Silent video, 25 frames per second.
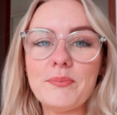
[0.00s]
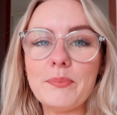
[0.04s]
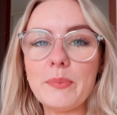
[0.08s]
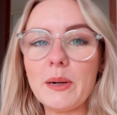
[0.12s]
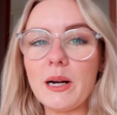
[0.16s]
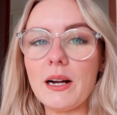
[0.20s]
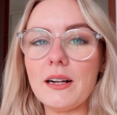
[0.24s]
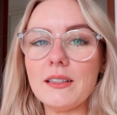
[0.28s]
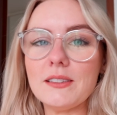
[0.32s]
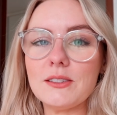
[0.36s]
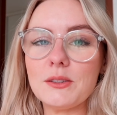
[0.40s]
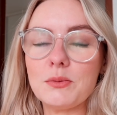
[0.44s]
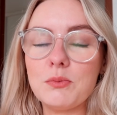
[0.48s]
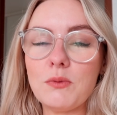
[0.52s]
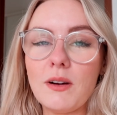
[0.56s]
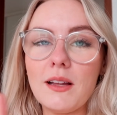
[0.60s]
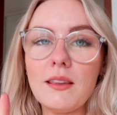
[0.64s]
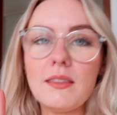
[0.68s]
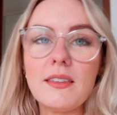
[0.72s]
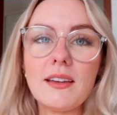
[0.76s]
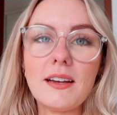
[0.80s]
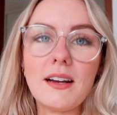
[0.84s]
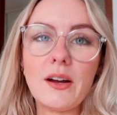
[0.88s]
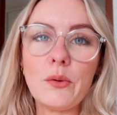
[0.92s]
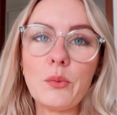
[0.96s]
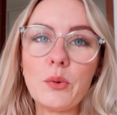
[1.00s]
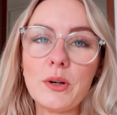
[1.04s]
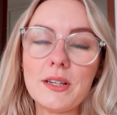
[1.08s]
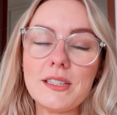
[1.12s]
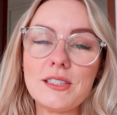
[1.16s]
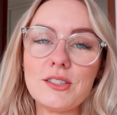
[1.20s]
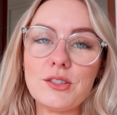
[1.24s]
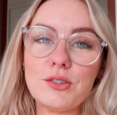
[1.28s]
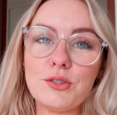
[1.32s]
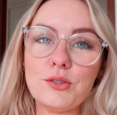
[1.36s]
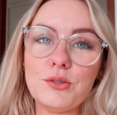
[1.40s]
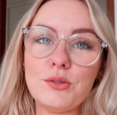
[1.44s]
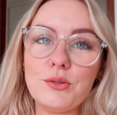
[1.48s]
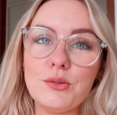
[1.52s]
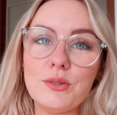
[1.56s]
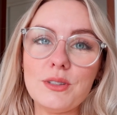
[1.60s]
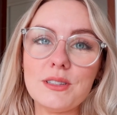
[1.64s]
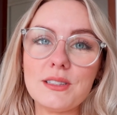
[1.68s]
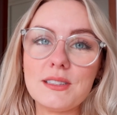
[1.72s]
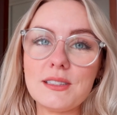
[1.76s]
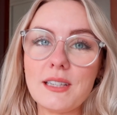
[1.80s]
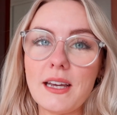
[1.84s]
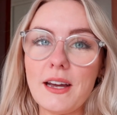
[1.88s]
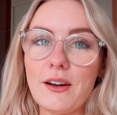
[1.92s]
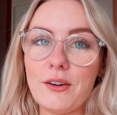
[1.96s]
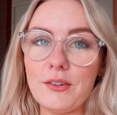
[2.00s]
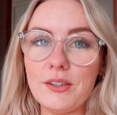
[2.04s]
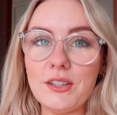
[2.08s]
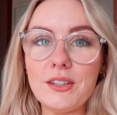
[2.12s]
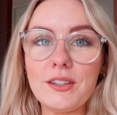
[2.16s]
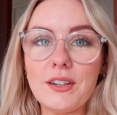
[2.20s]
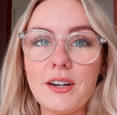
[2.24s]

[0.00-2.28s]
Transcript: but one thing I wanted to tell you